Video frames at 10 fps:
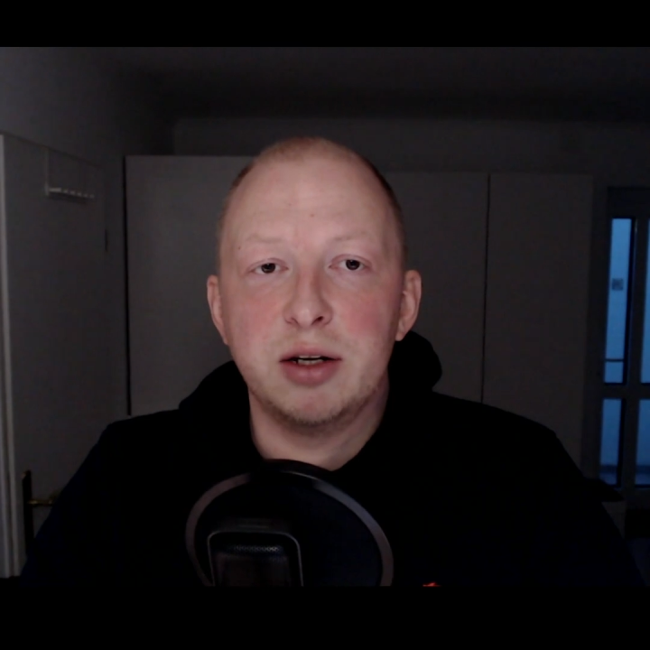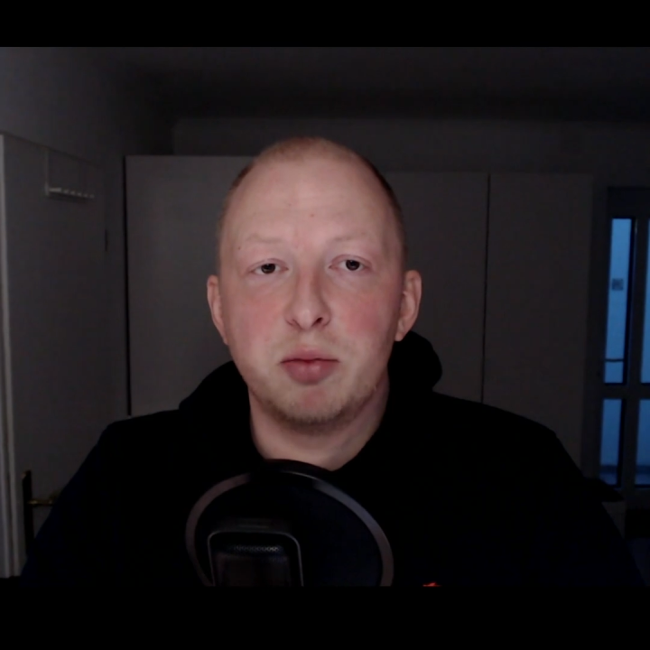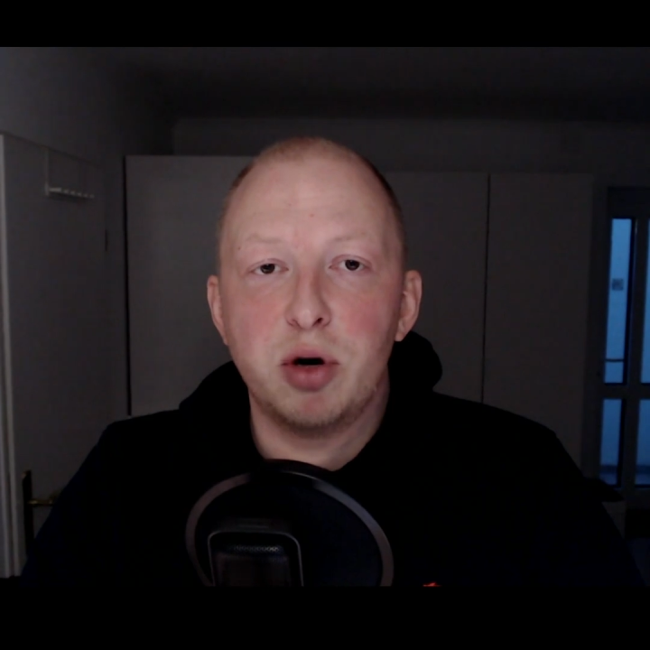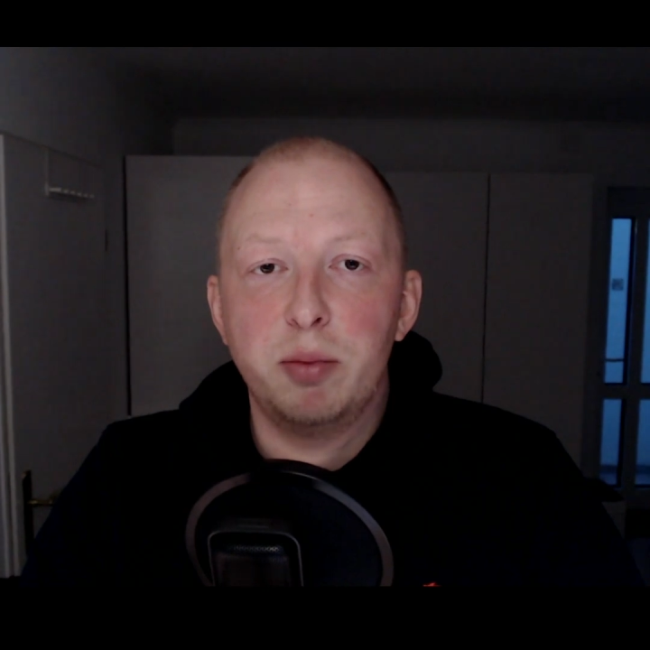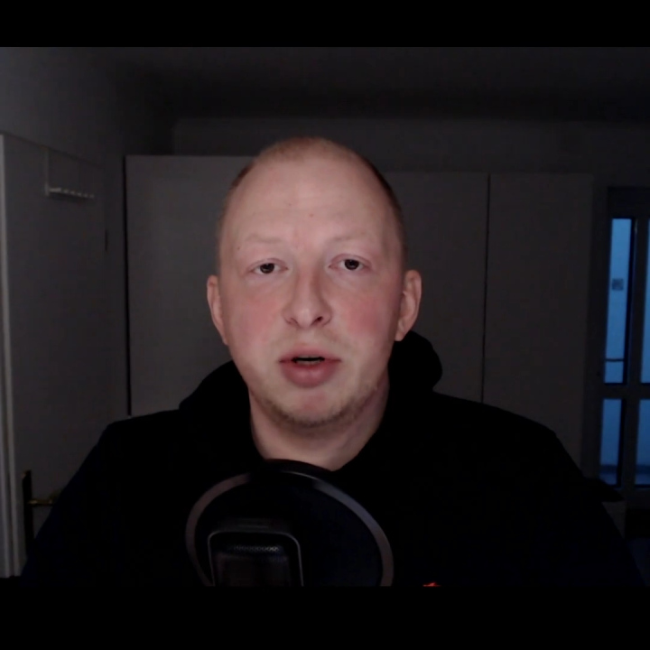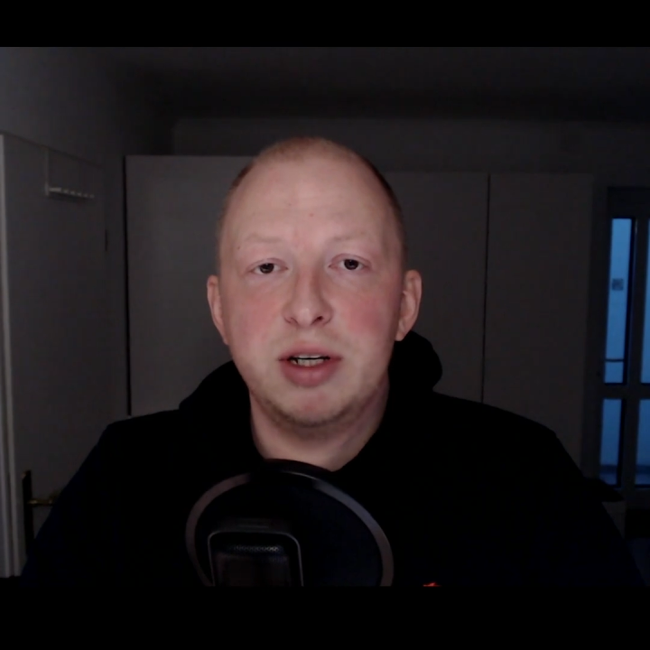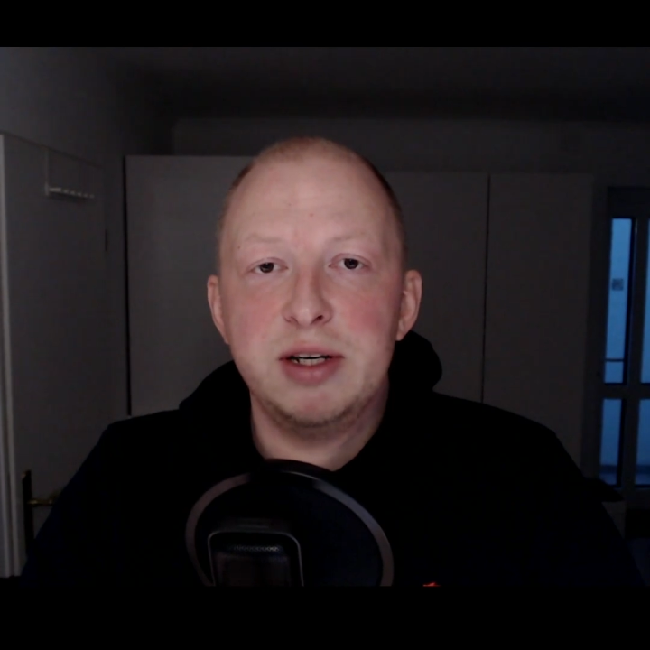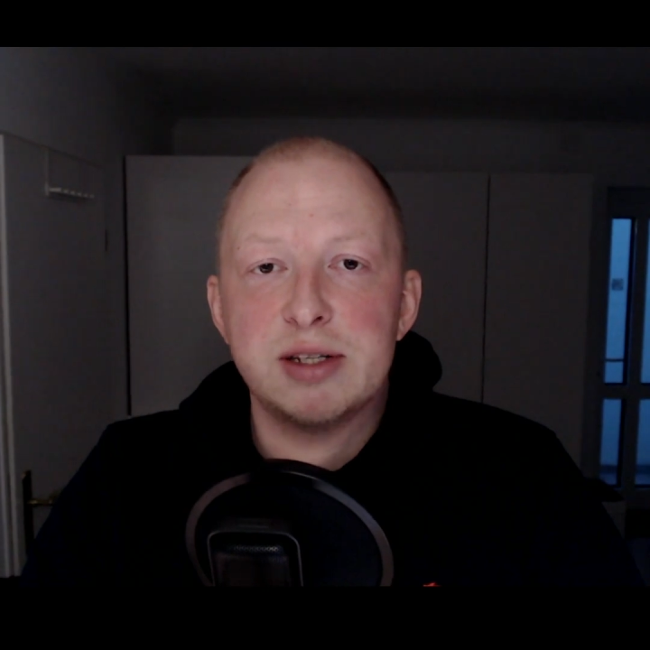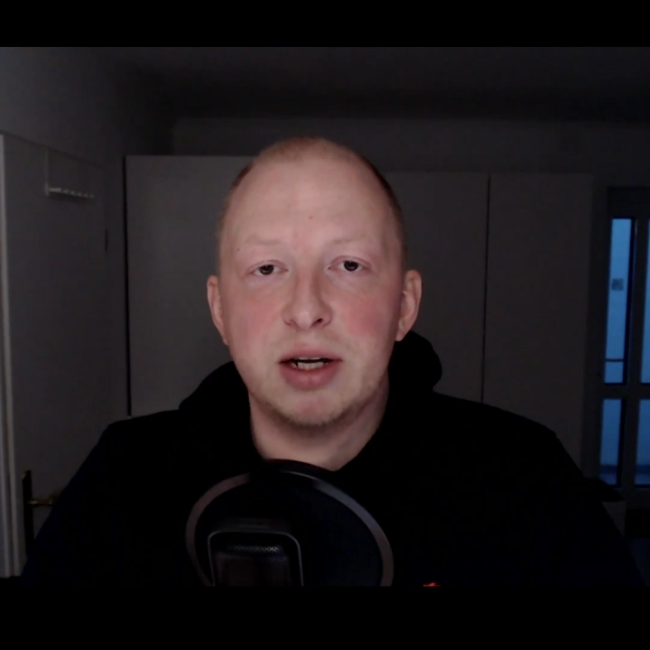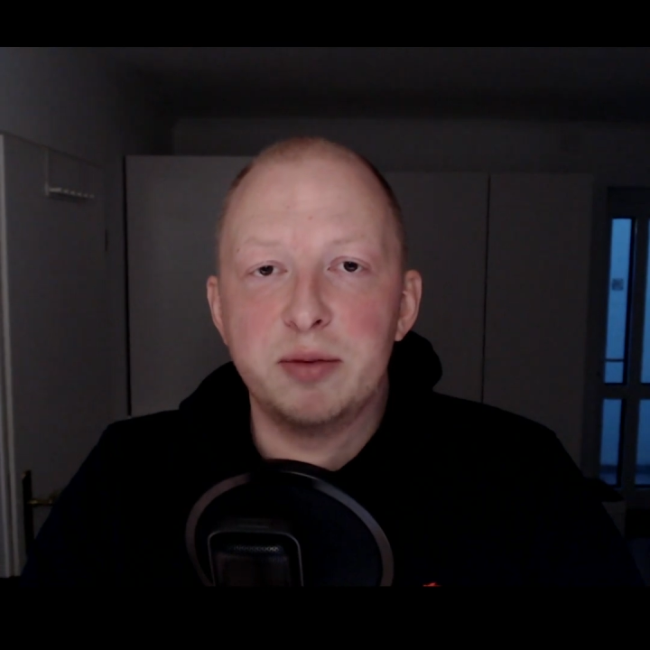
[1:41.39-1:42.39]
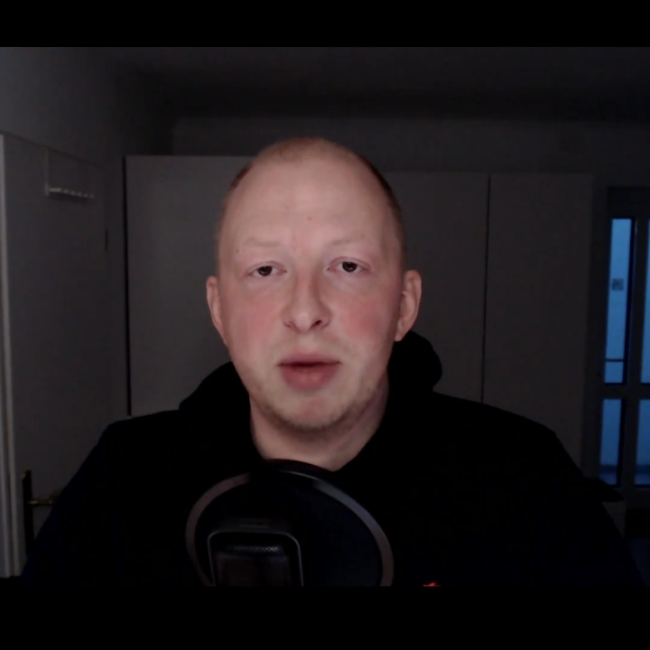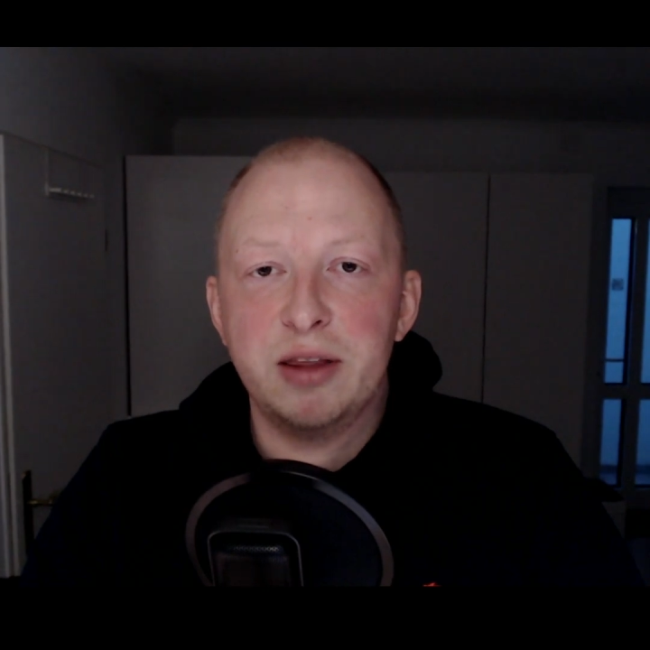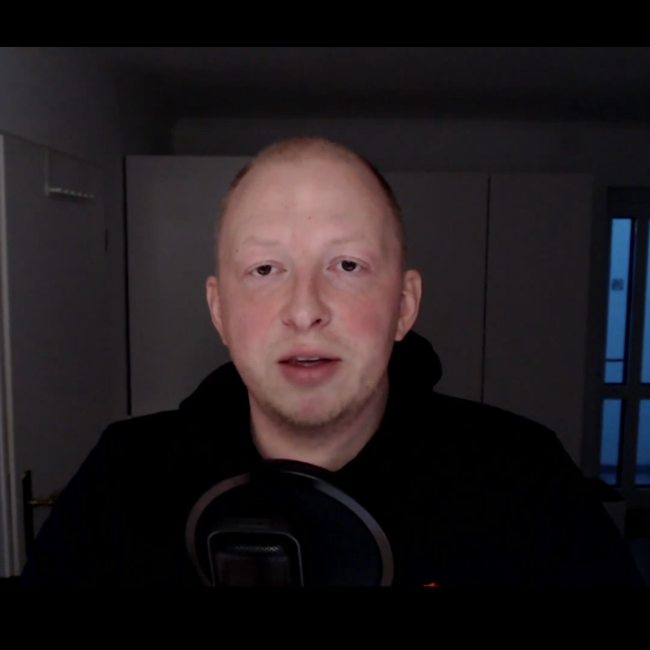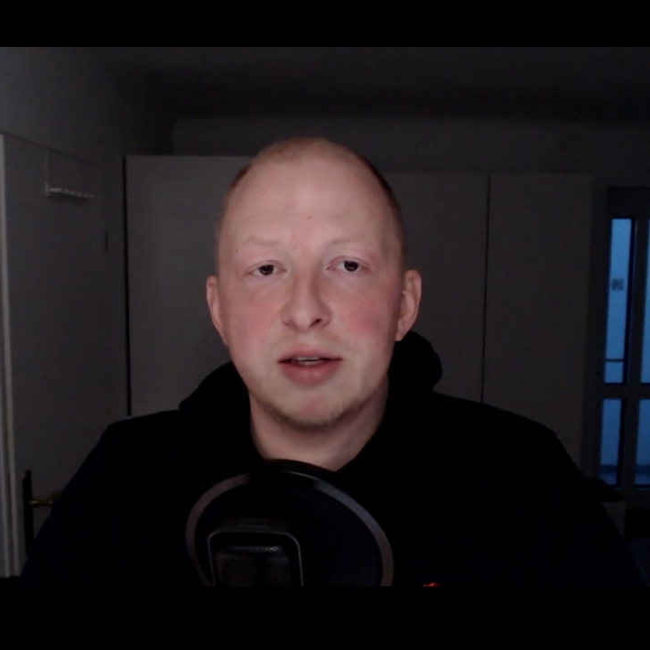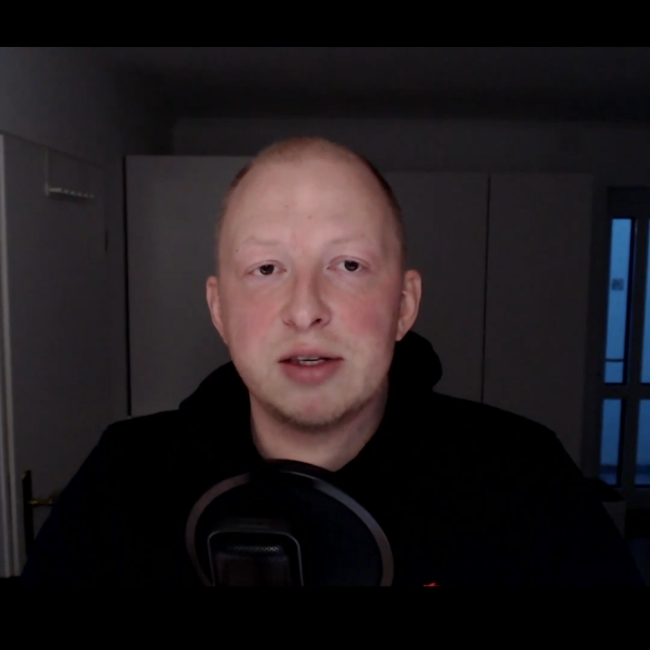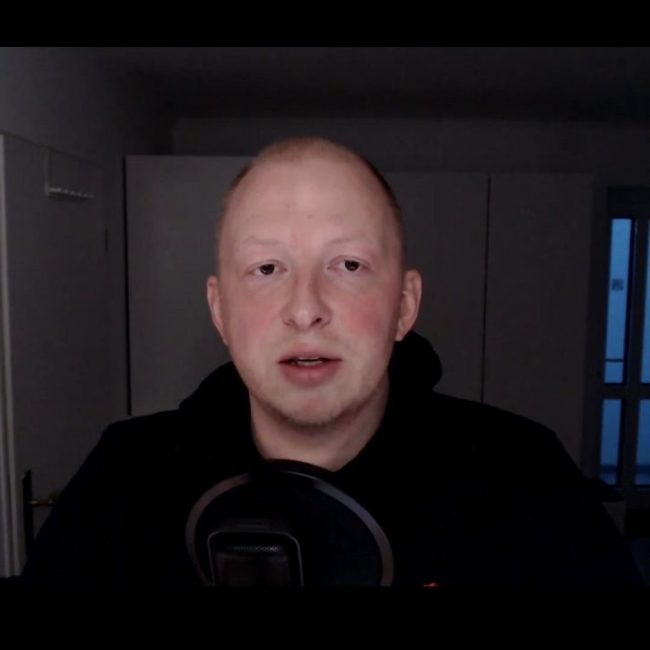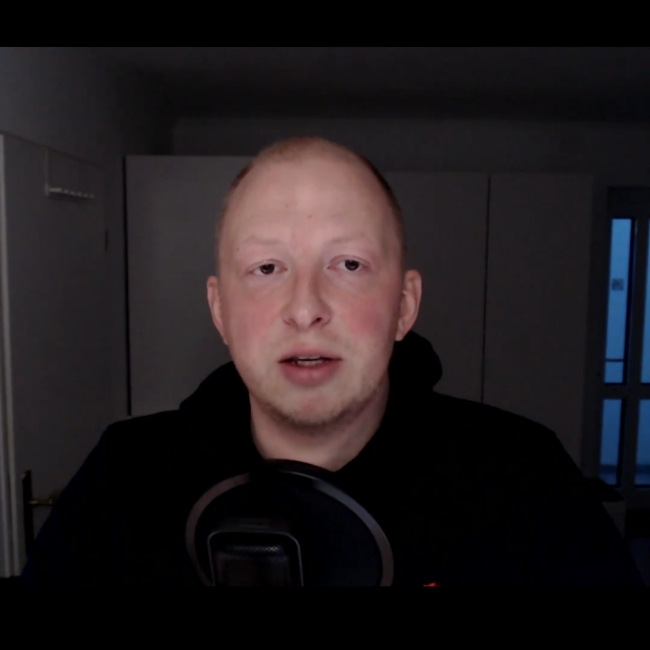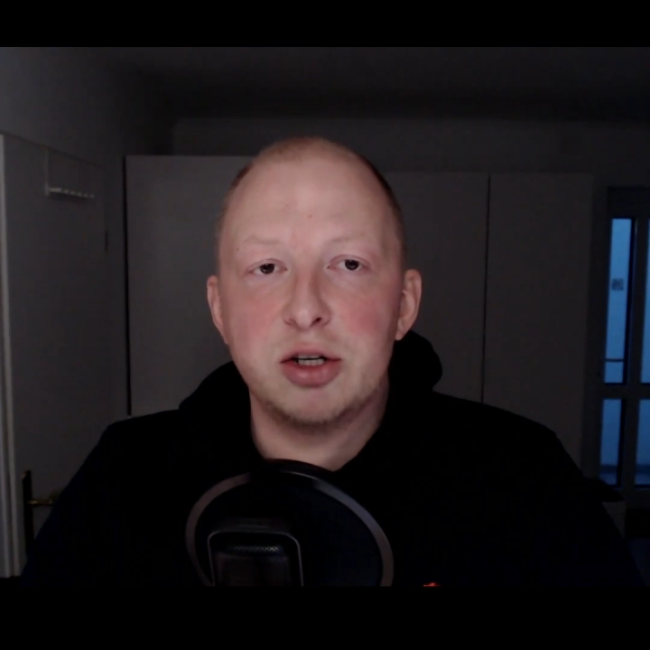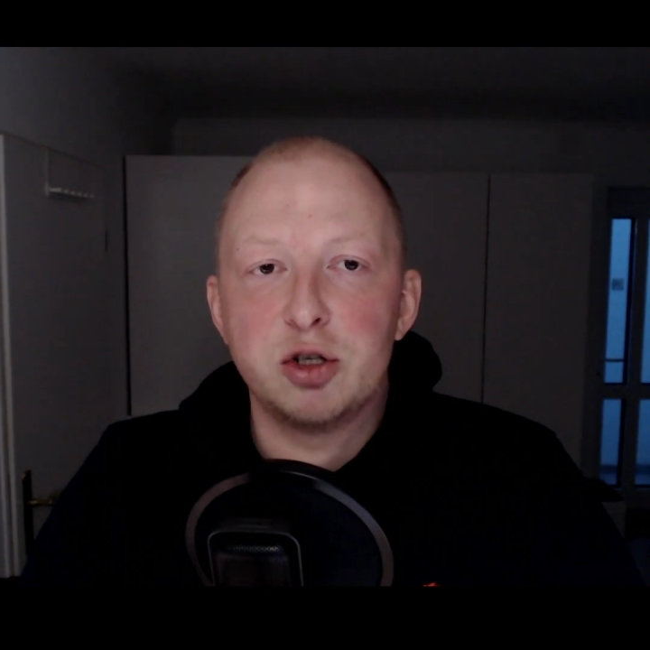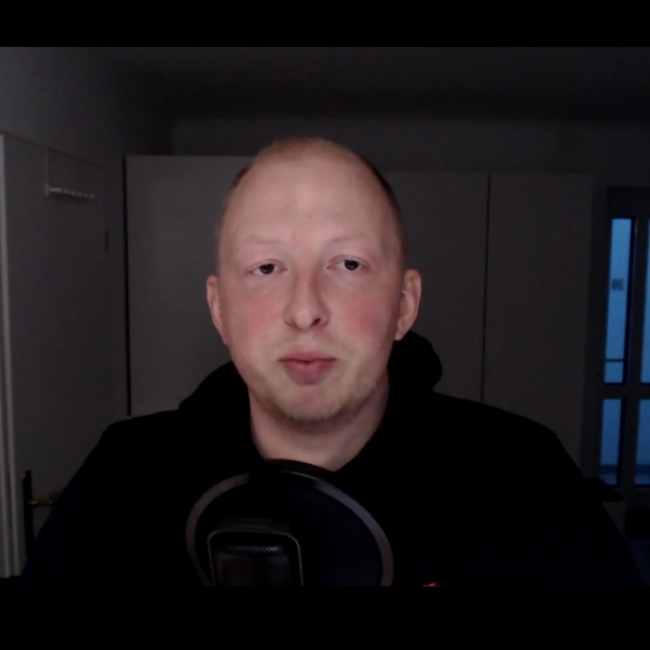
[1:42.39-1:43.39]
the properties and methods
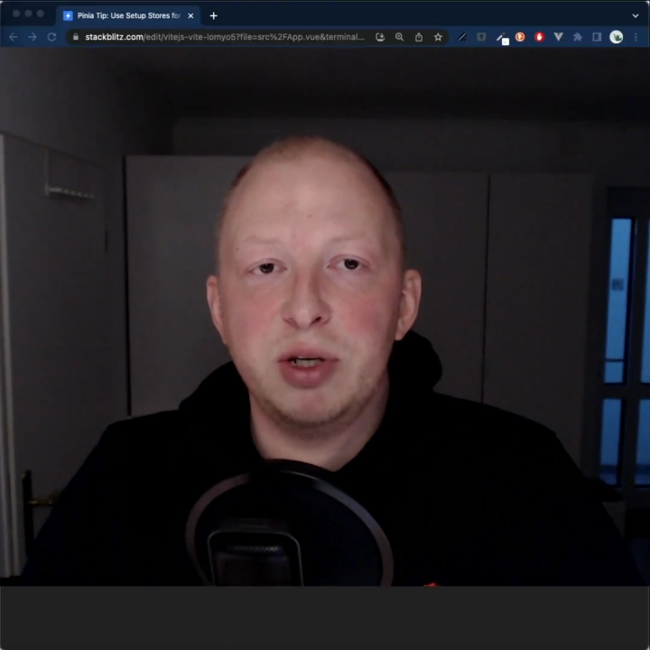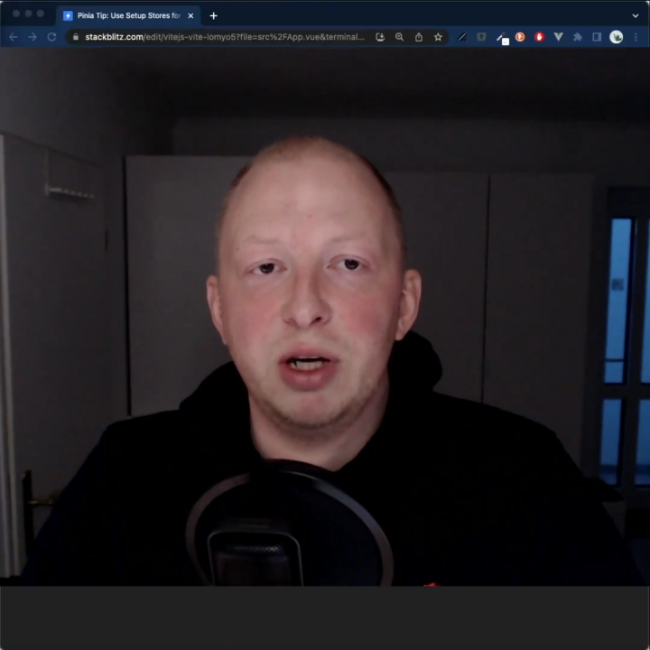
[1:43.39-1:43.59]
that should be